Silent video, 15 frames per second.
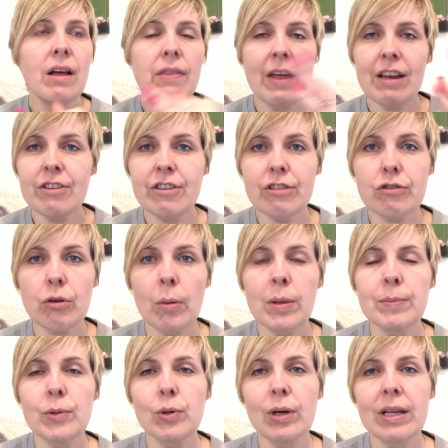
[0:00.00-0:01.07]
Then she's dropped
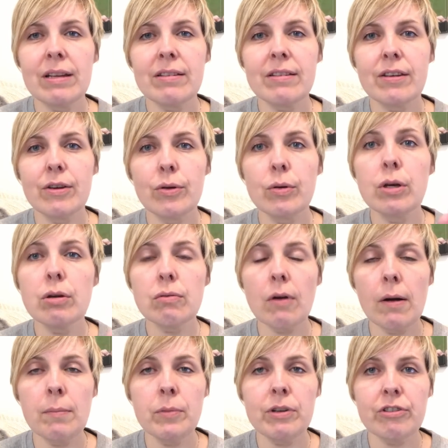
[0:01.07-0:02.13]
them all into
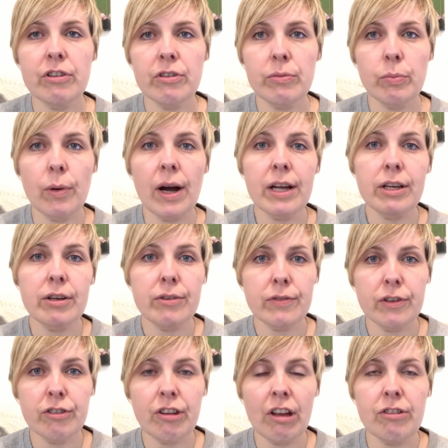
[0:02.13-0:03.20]
Grum, which is what I use
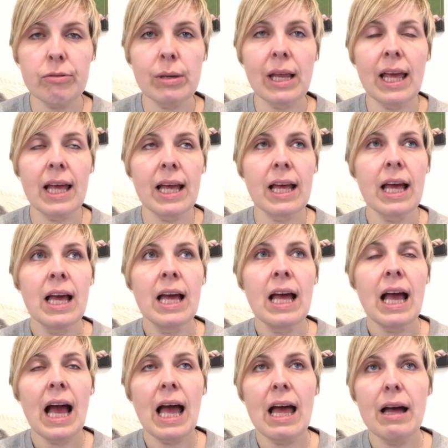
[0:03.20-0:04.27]
for scheduling
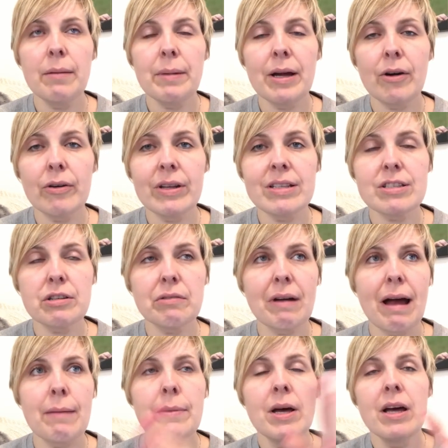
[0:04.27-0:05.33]
on
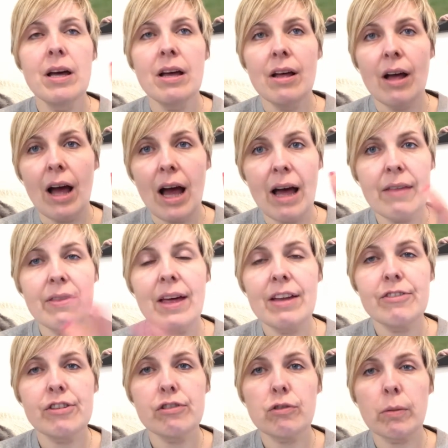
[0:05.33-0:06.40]
Instagram. And then
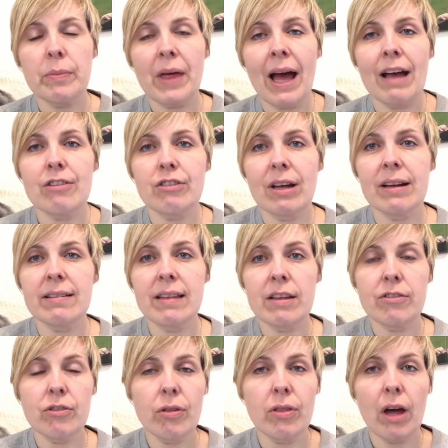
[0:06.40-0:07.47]
she's dropped the hashtags
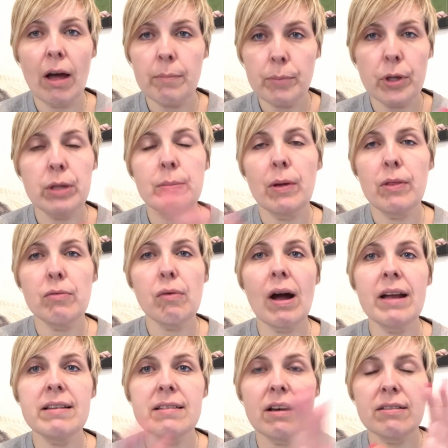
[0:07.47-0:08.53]
in and put them on the
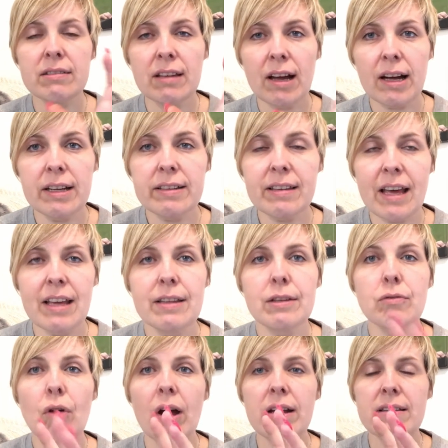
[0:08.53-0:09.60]
right day and
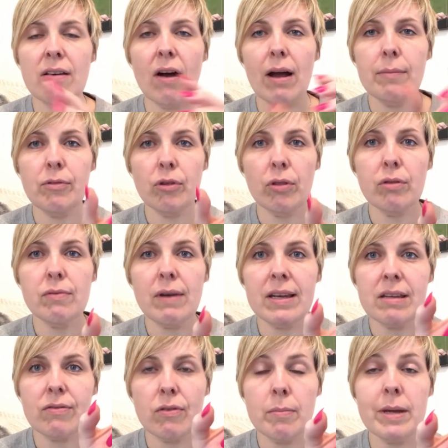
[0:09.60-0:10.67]
the right time, so they're
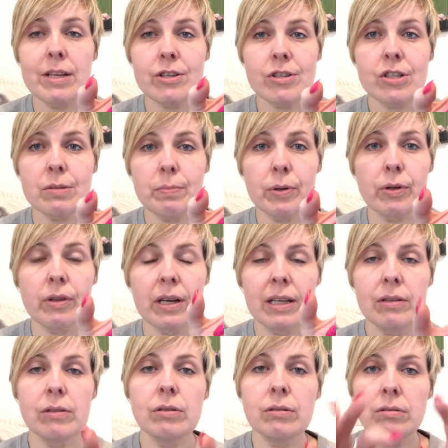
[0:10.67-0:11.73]
ready for me just to put the
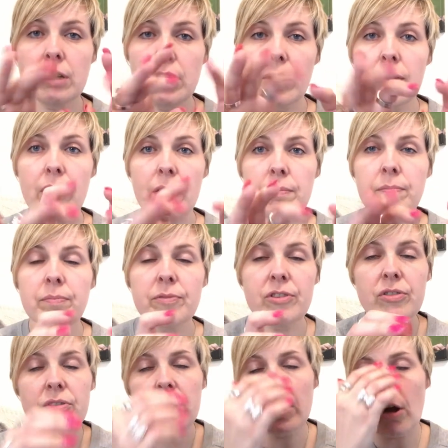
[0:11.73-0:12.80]
little, you know,
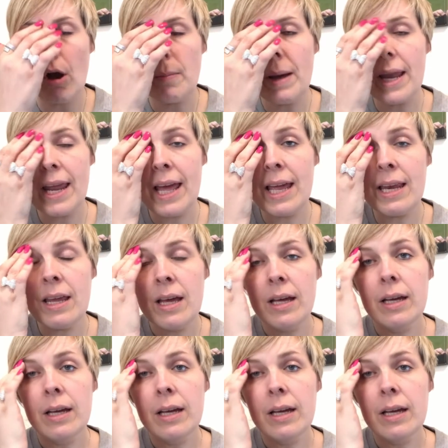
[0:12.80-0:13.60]
the comment in.